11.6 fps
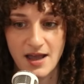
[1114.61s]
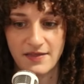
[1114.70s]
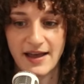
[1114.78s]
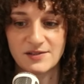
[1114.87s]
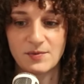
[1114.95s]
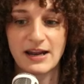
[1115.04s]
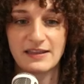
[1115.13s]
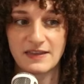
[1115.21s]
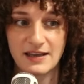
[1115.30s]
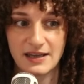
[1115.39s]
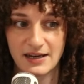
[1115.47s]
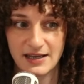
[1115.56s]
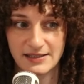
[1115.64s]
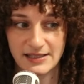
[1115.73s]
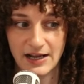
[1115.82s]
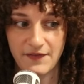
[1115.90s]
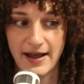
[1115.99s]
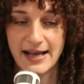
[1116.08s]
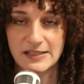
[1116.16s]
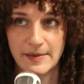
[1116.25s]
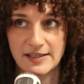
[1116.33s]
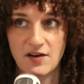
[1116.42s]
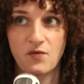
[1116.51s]
That's what I think it is. Like, if I ask
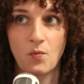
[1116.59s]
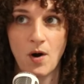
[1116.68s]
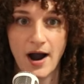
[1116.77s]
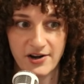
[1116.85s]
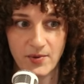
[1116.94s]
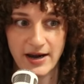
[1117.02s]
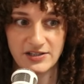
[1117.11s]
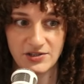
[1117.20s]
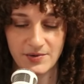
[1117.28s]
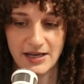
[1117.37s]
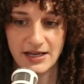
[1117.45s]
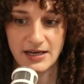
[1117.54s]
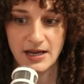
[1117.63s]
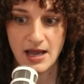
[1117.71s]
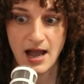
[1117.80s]
myself, why do I do it?